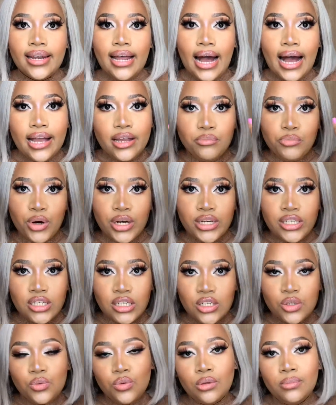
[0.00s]
eye
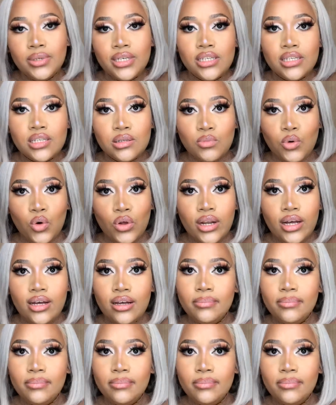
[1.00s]
brushes will be smaller